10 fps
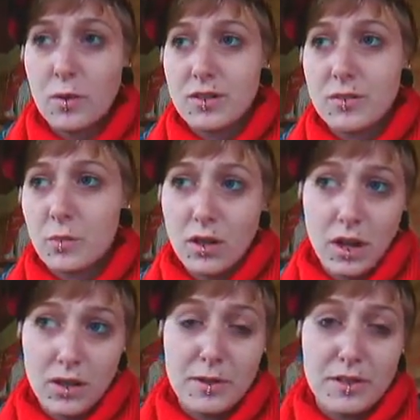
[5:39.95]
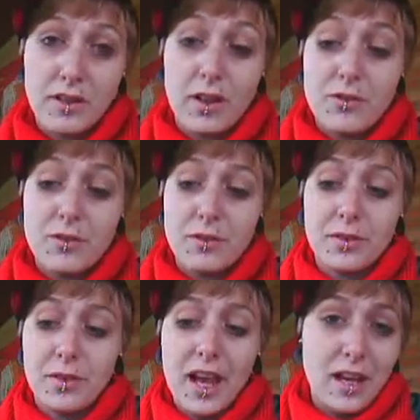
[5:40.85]
which is 100%
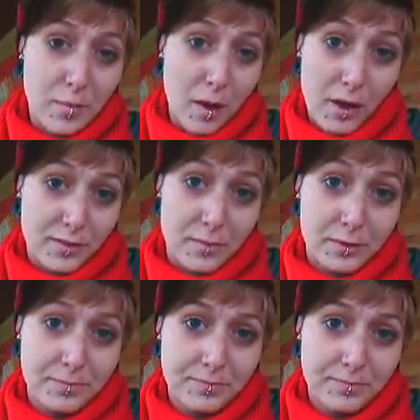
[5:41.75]
untrue and impossible.